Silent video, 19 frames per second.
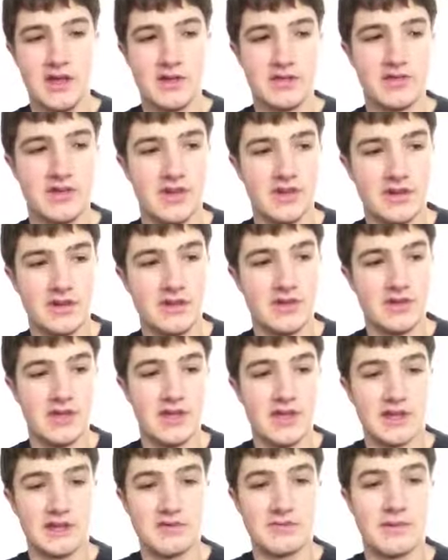So yeah,
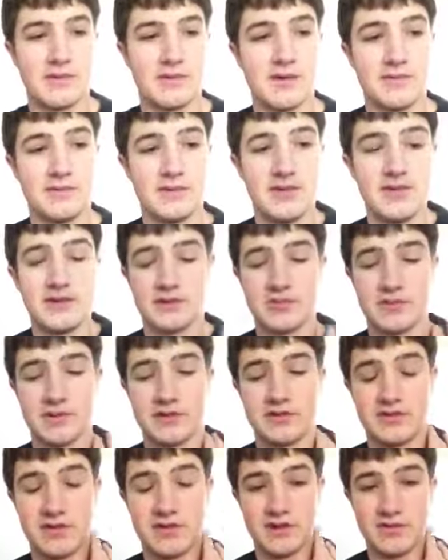that's my Miami Heat
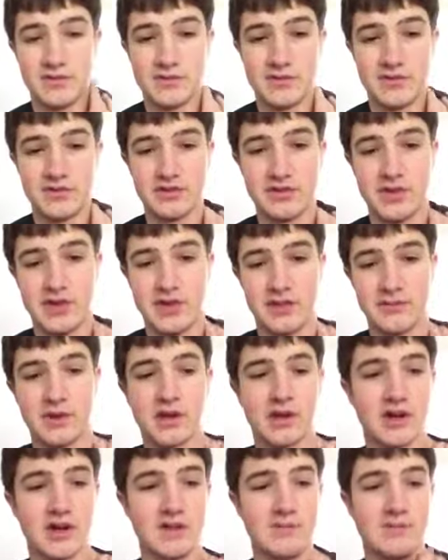experience. I never miss a game. I
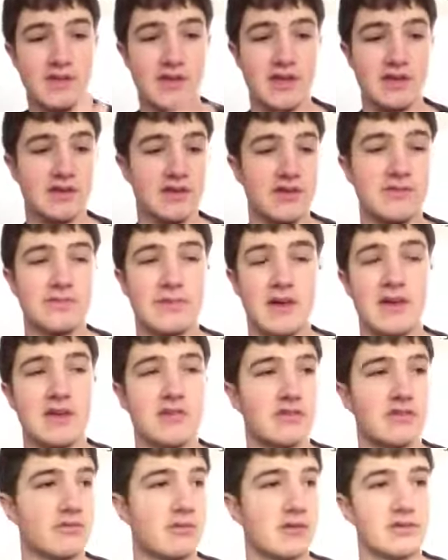got NBA League
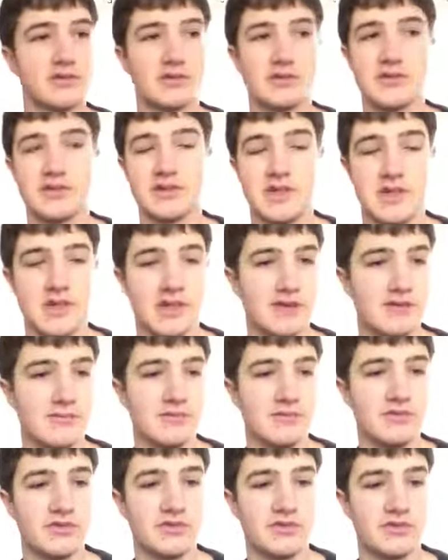Pass. I watch all the
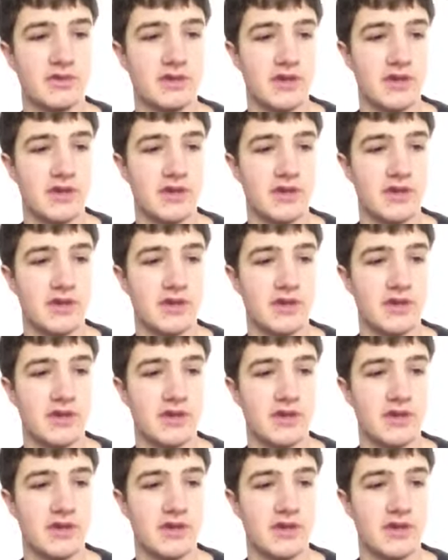games.